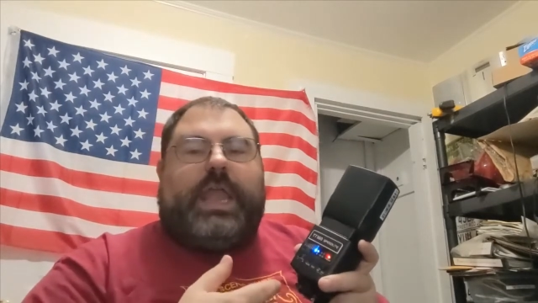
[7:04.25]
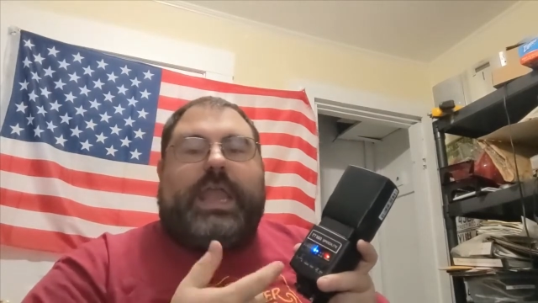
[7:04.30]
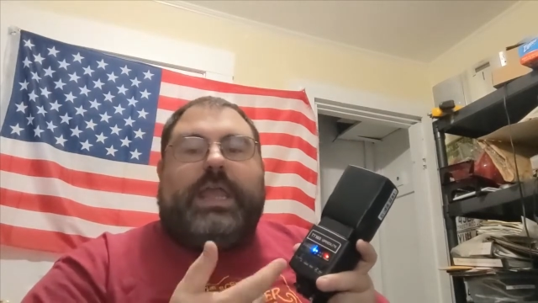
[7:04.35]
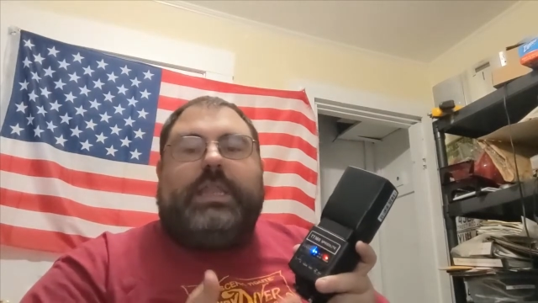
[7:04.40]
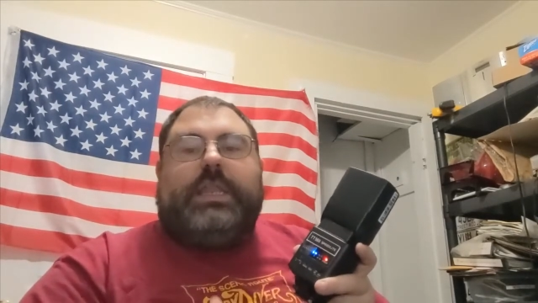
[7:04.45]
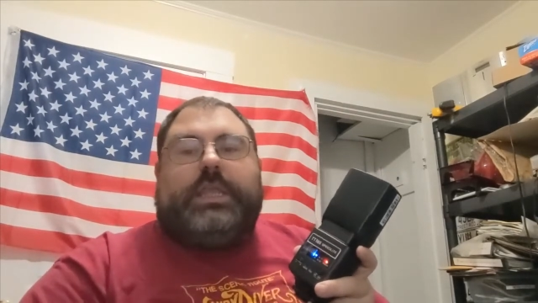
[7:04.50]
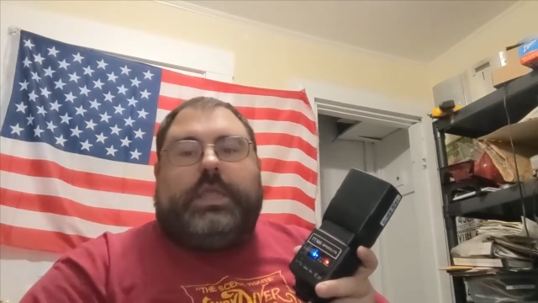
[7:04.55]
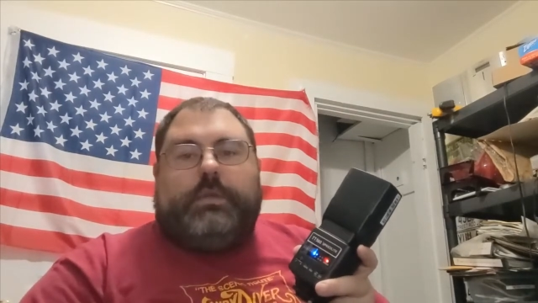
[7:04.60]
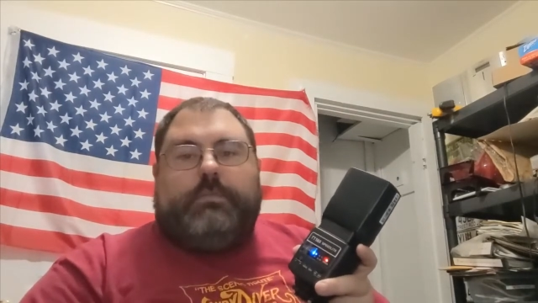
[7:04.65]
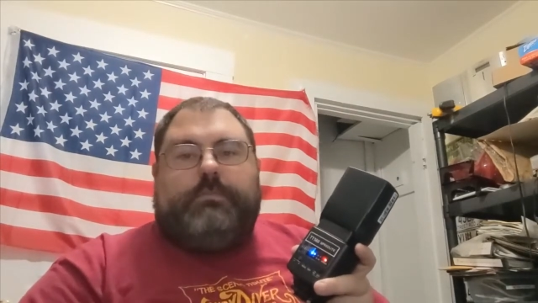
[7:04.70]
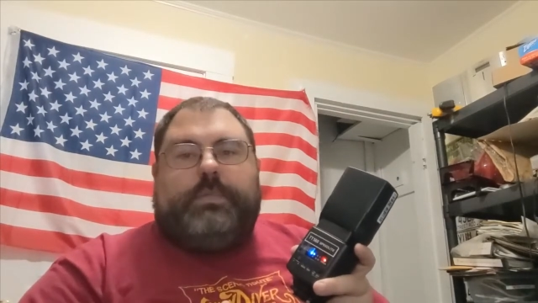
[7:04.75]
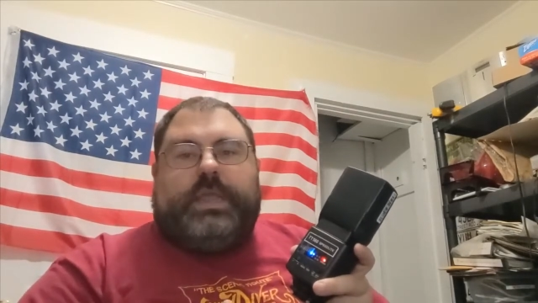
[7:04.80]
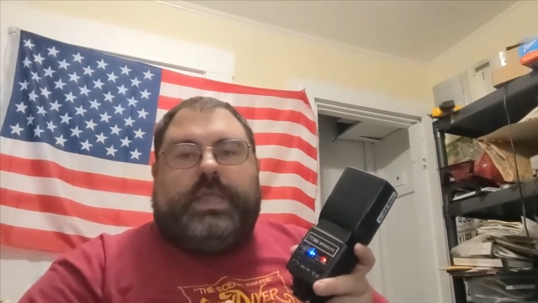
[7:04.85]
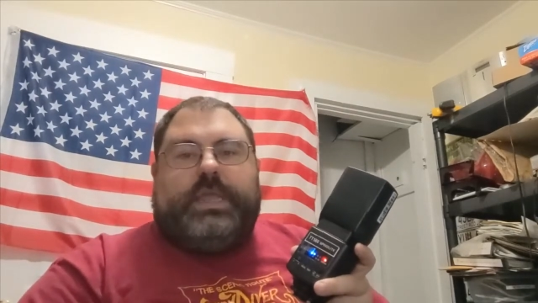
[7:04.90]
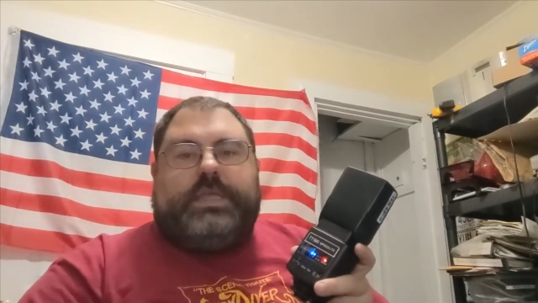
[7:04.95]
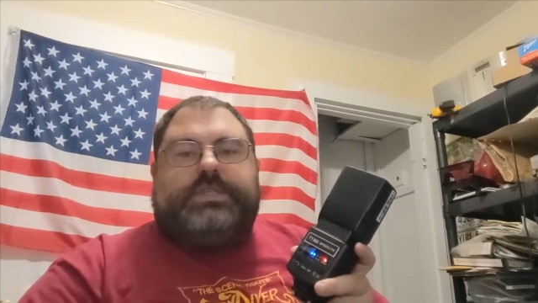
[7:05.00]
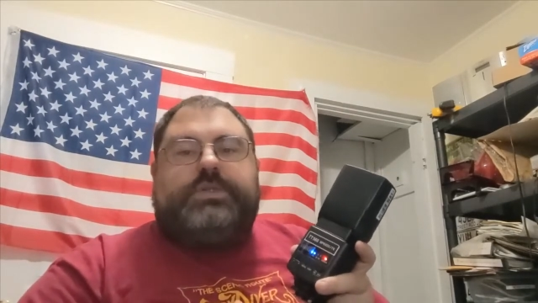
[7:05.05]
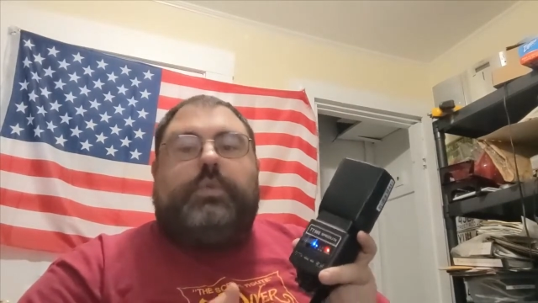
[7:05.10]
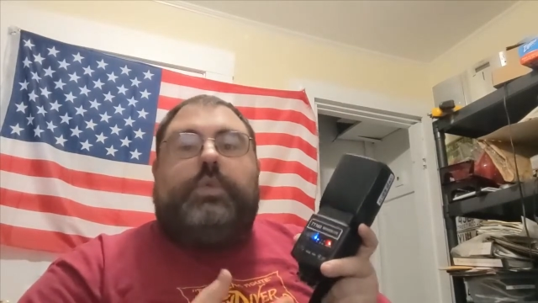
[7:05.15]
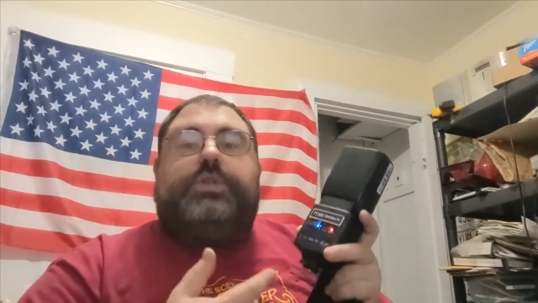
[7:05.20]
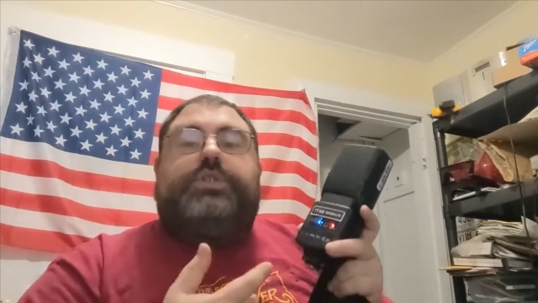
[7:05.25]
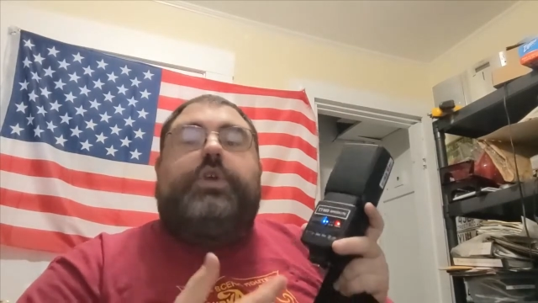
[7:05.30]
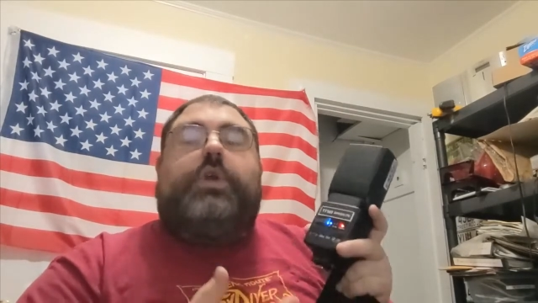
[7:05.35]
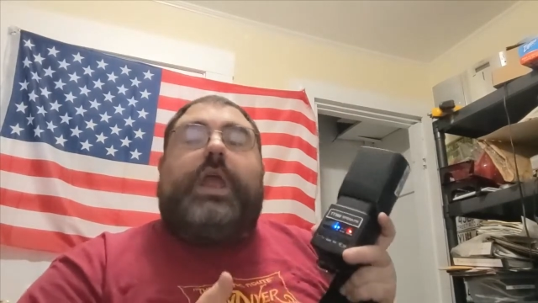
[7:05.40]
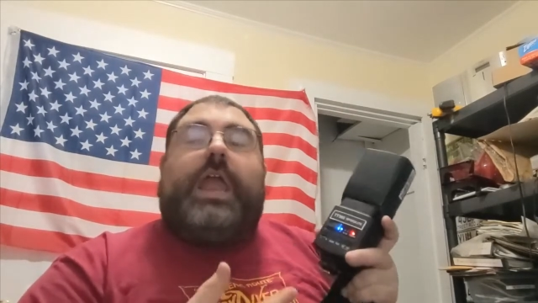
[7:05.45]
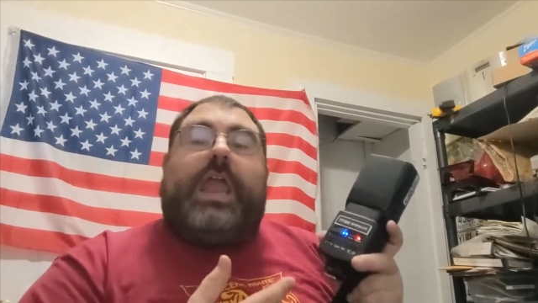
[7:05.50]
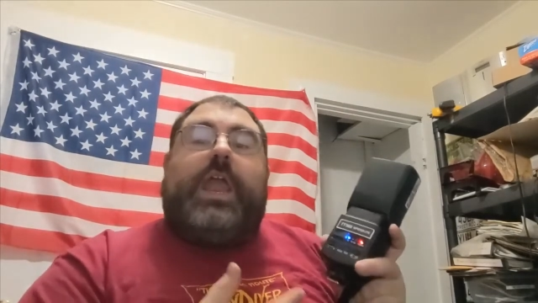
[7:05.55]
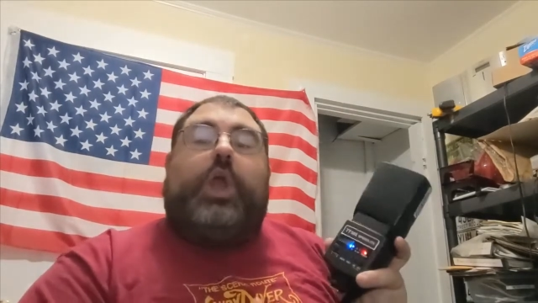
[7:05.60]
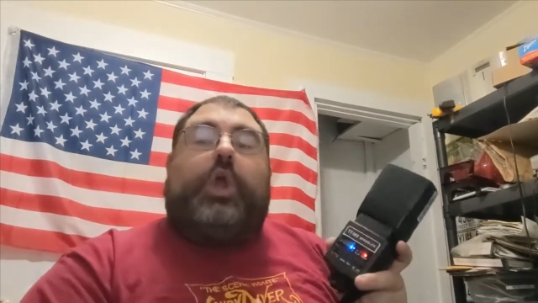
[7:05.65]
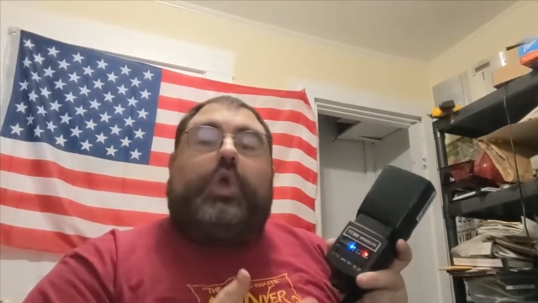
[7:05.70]
Alien Bees, which are
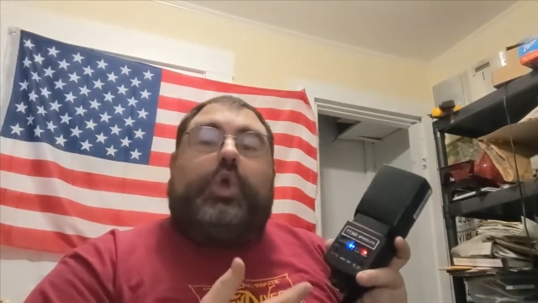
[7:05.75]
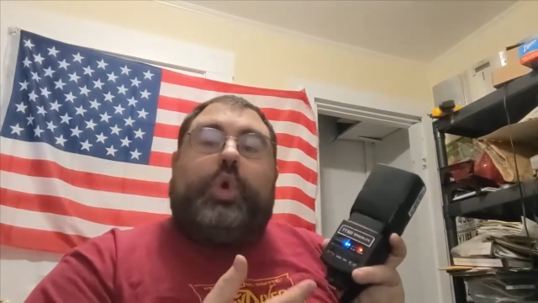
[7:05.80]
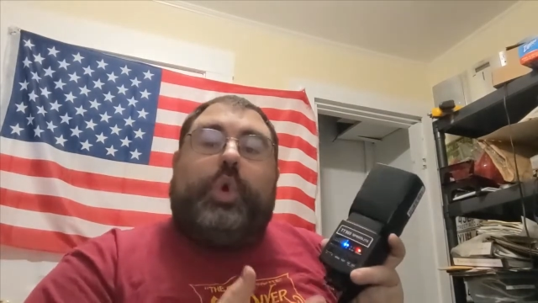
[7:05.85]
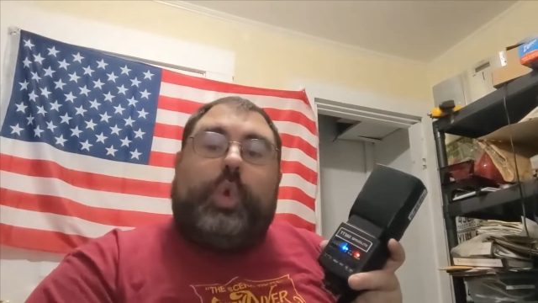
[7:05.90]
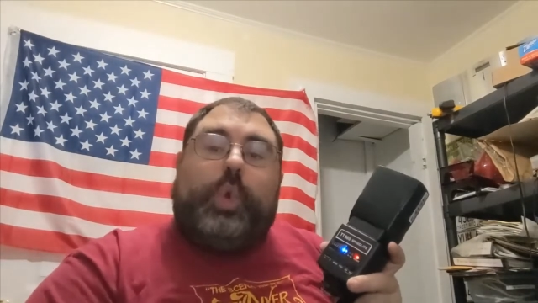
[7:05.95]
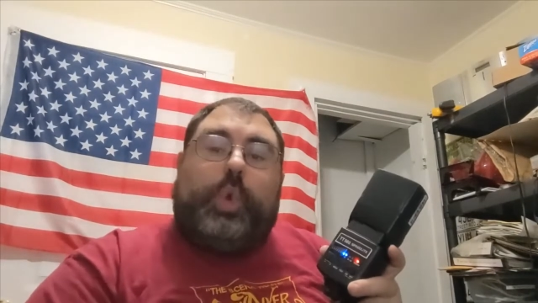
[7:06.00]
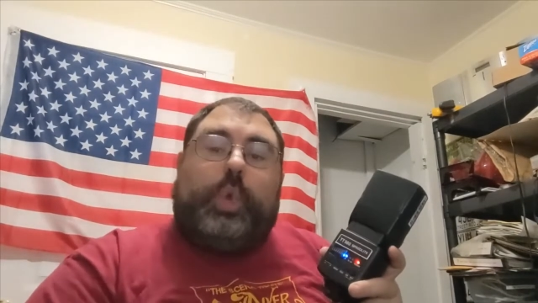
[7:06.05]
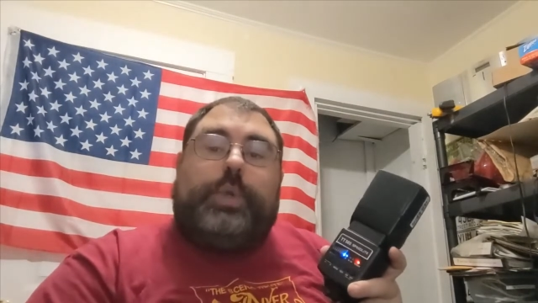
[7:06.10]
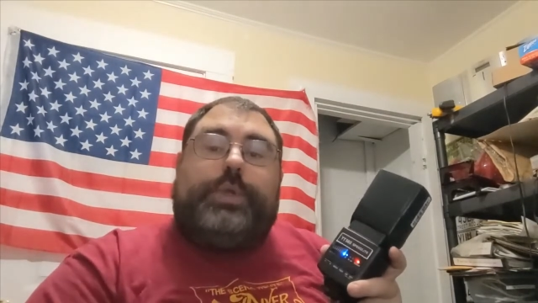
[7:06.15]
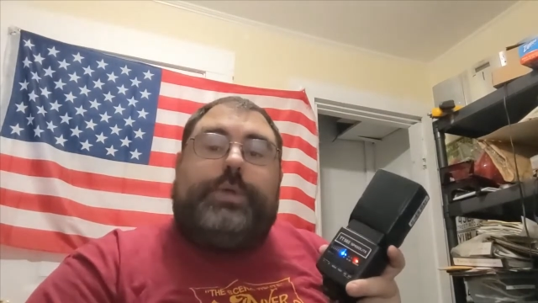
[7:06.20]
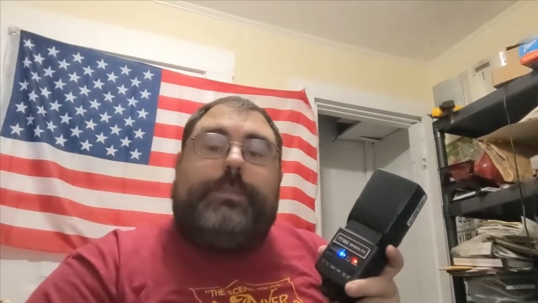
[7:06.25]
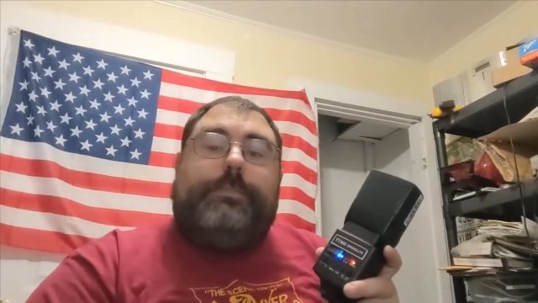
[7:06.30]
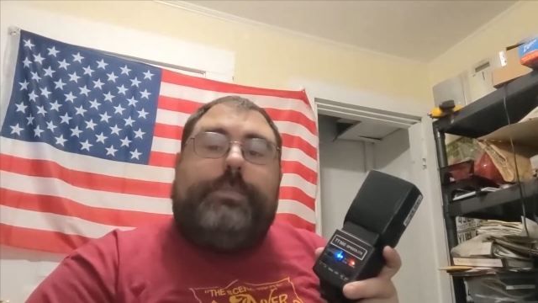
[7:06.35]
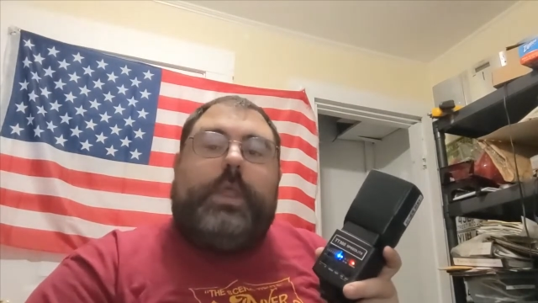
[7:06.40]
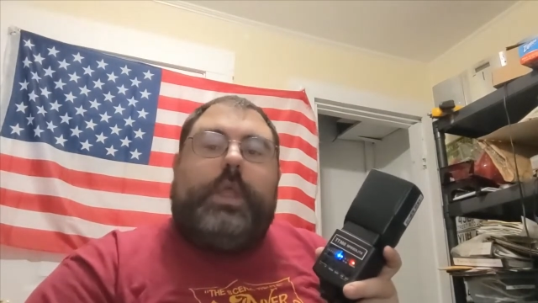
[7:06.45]
air-cooled.